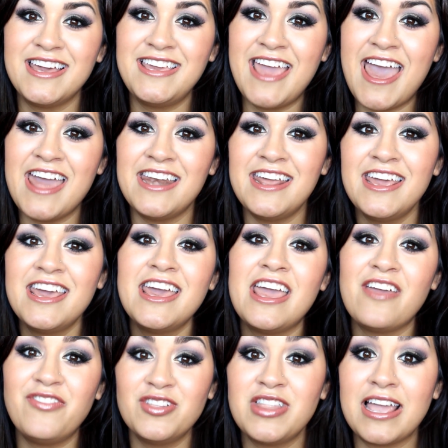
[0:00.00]
Again,
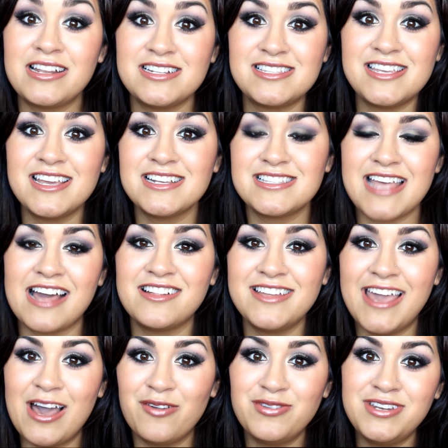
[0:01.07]
if you'd like to see
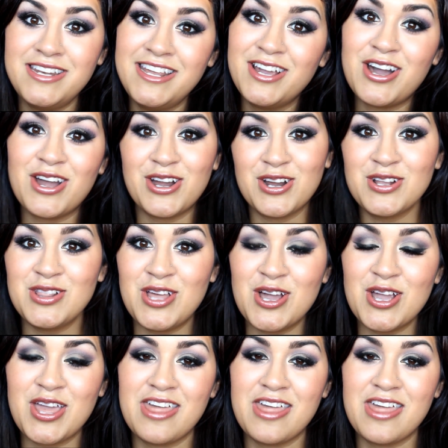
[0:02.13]
exactly how Nene got her look,